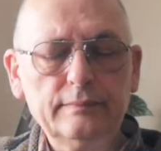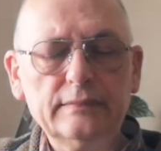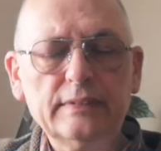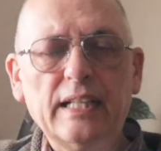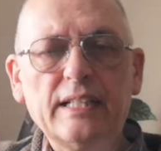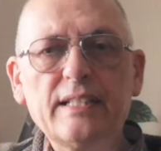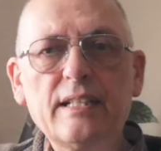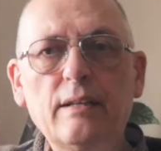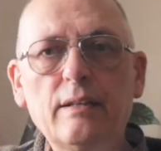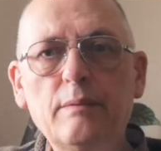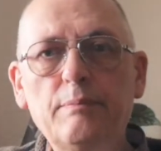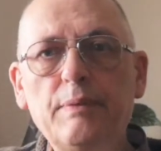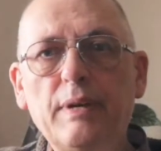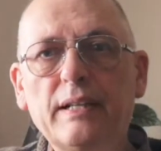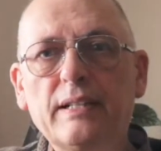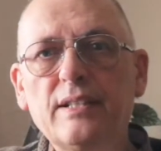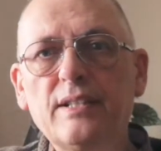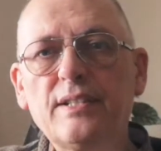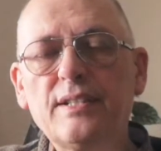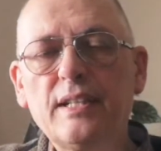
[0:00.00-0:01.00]
that's how to
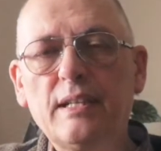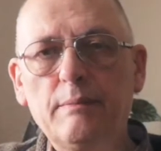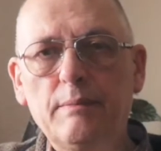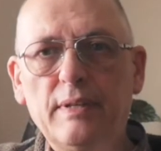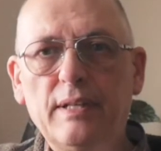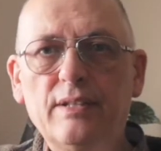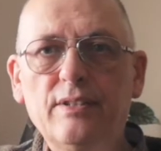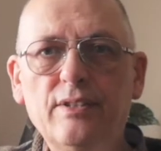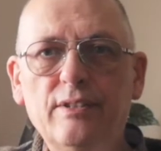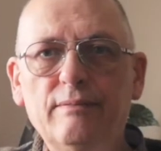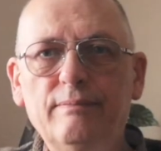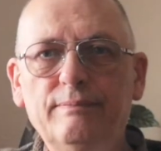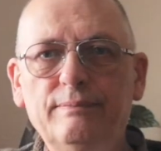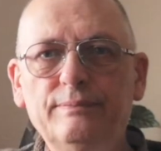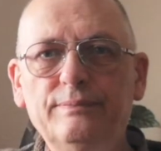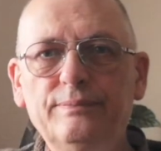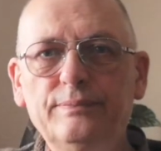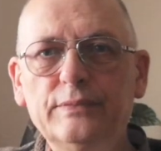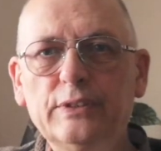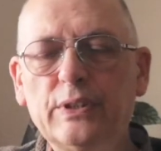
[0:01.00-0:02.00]
practice C major.
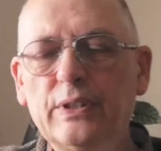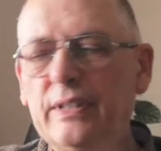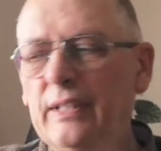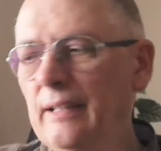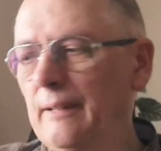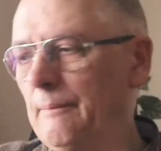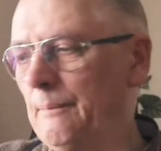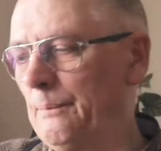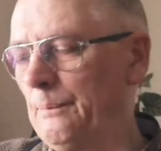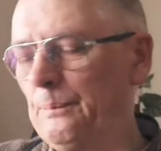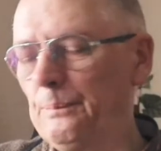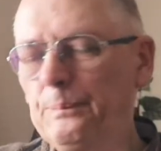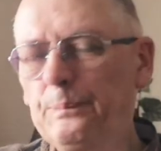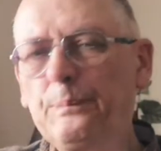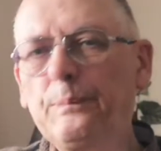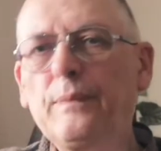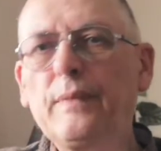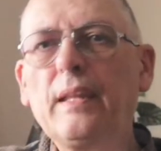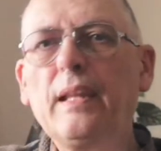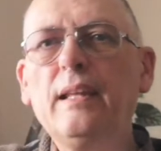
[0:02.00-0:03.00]
Okay,
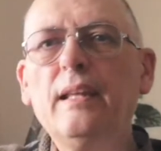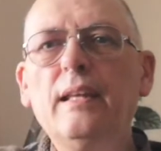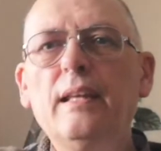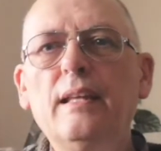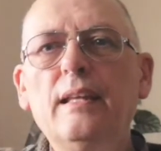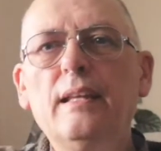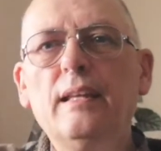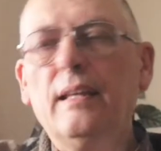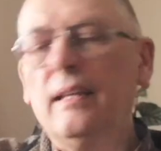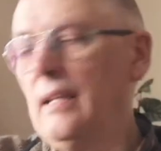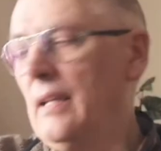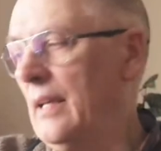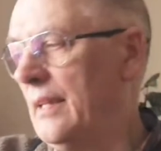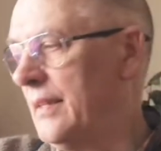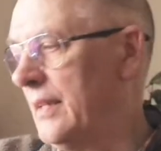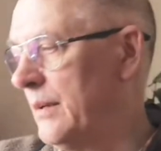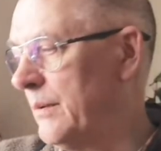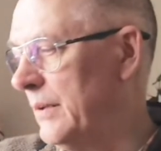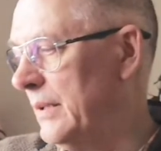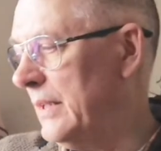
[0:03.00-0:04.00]
I
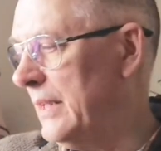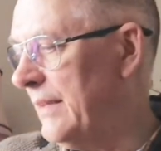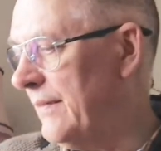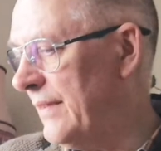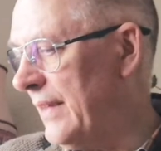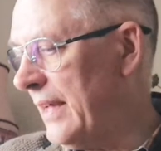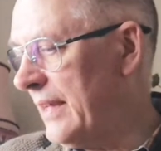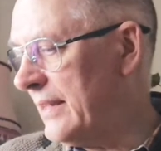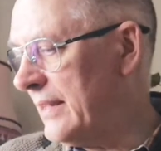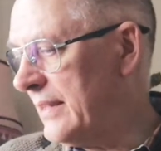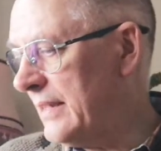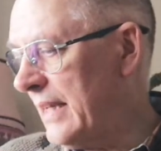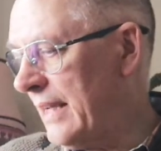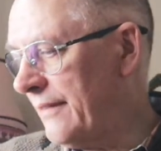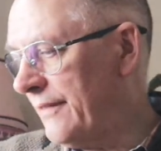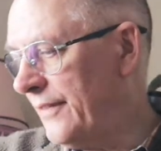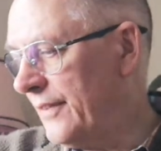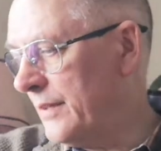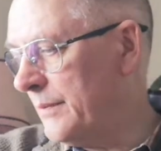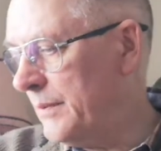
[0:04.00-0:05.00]
think we'll leave that at
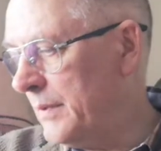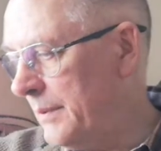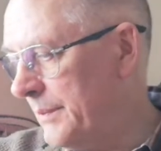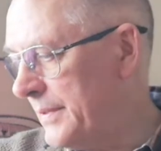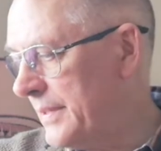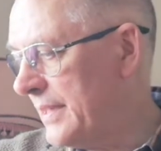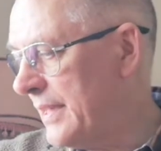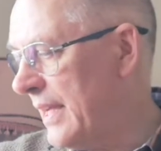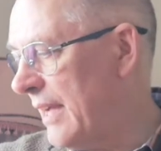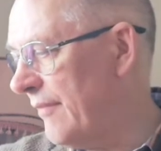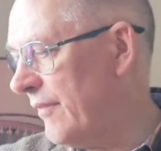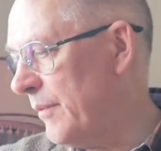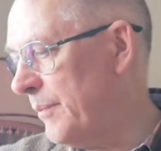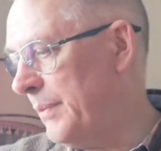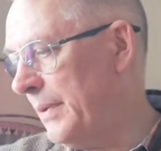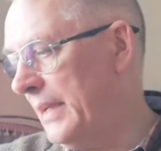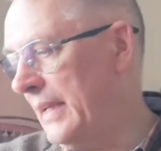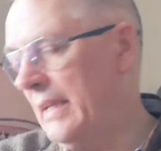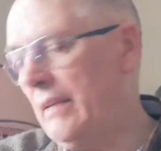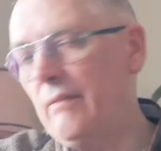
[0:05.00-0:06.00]
that for the moment. Have a
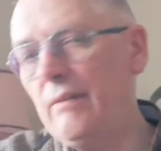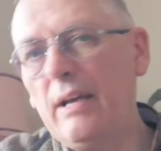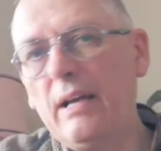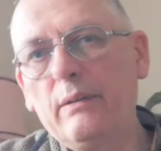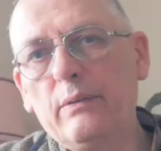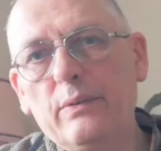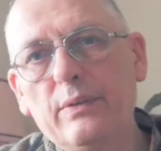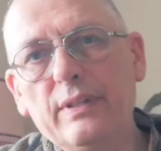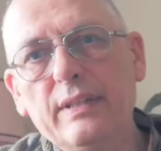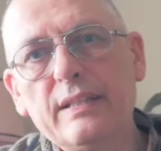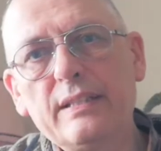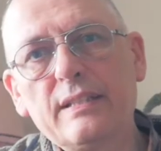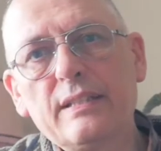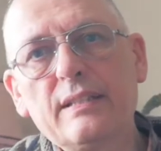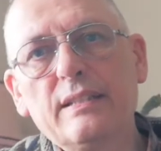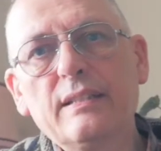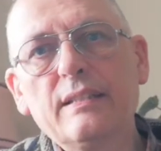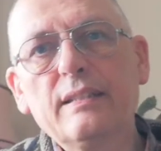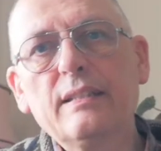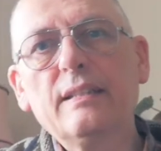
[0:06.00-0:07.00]
play around with
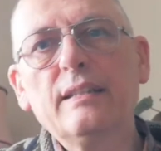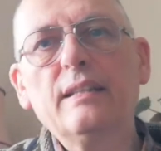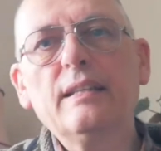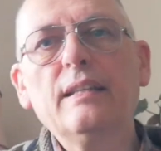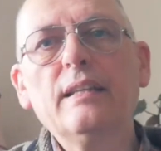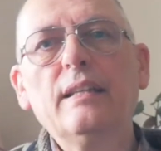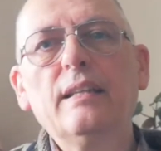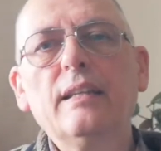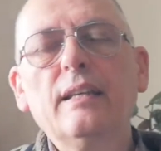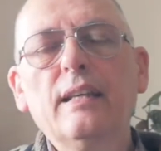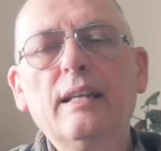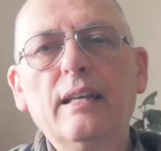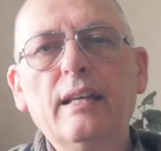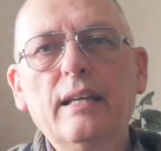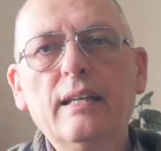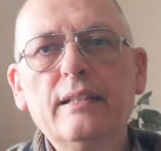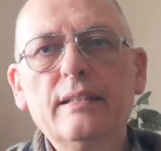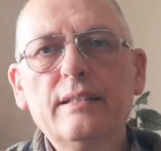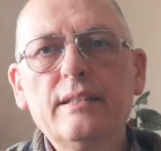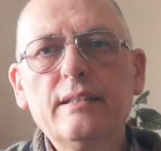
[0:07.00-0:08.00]
it,
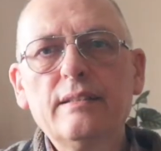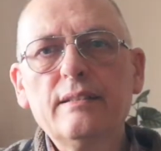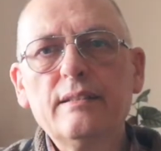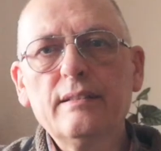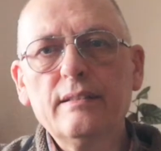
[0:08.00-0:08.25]
and